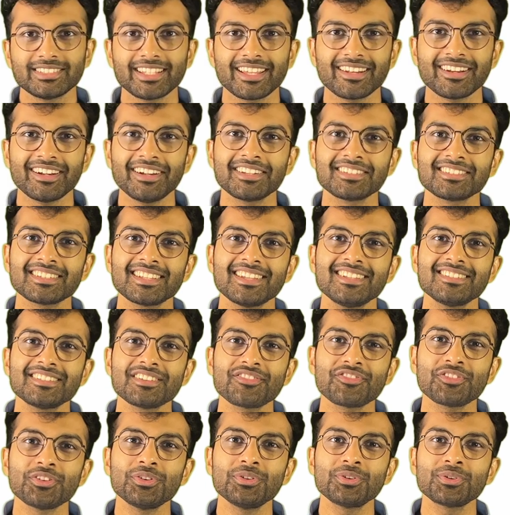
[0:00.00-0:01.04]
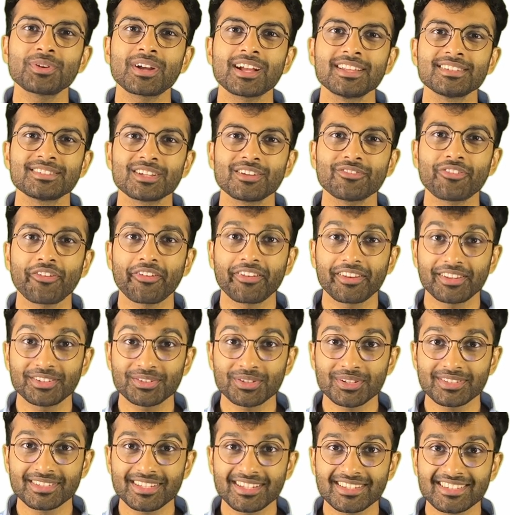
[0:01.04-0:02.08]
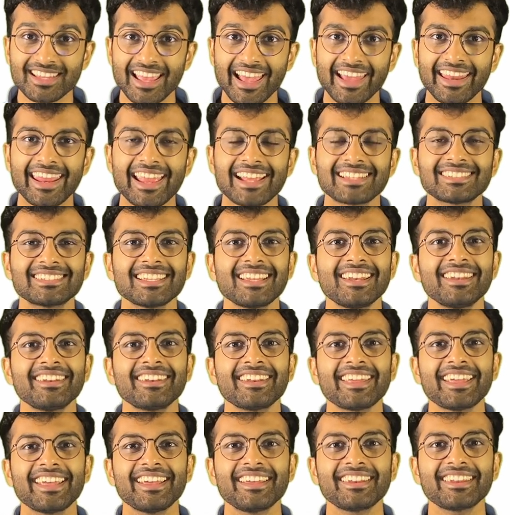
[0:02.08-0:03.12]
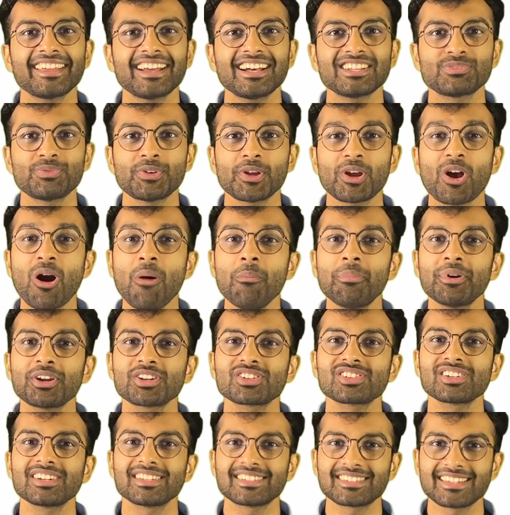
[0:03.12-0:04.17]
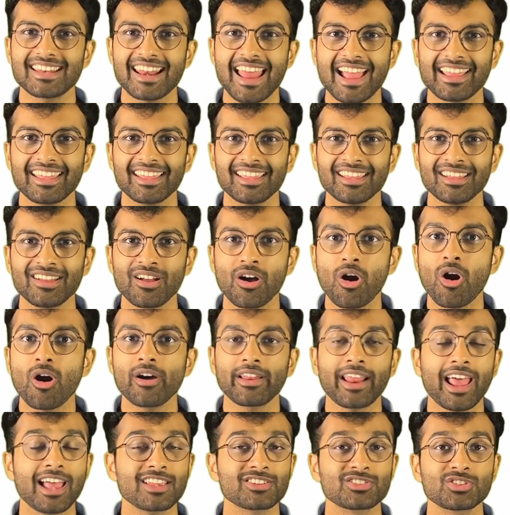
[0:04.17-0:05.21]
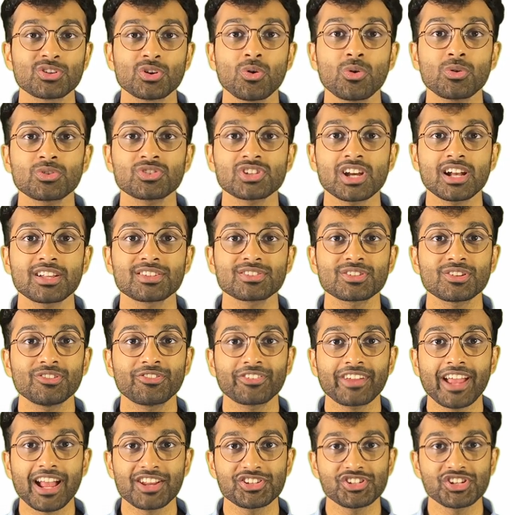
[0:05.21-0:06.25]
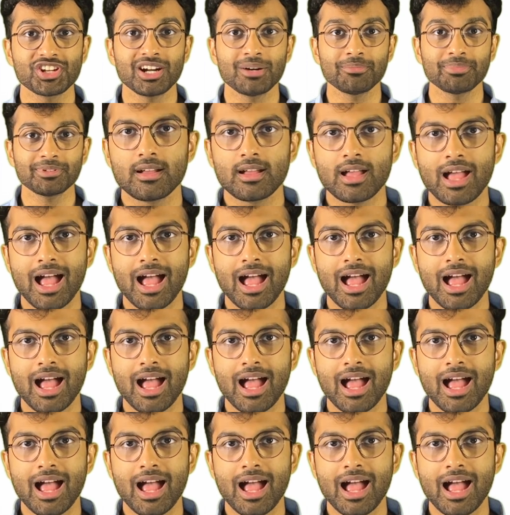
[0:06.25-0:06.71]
Then it is easy for you to conserve your resources and excel in areas where competition is lagging or has no chance of catching up.